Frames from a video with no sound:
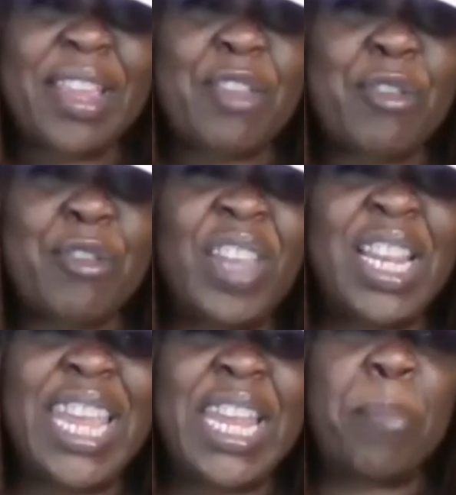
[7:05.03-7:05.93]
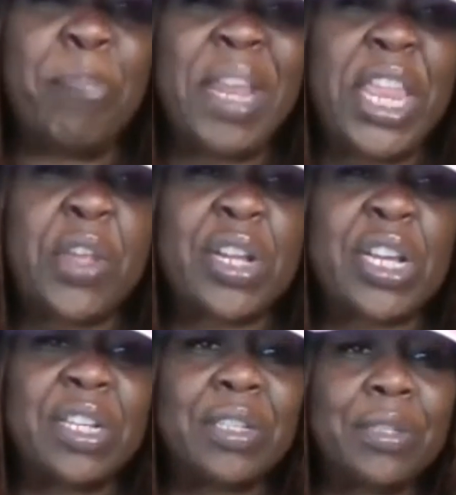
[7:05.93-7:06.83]
You can feel it in the pit of your
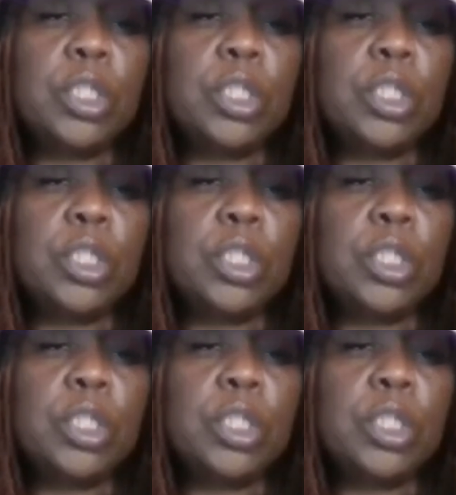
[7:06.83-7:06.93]
gut.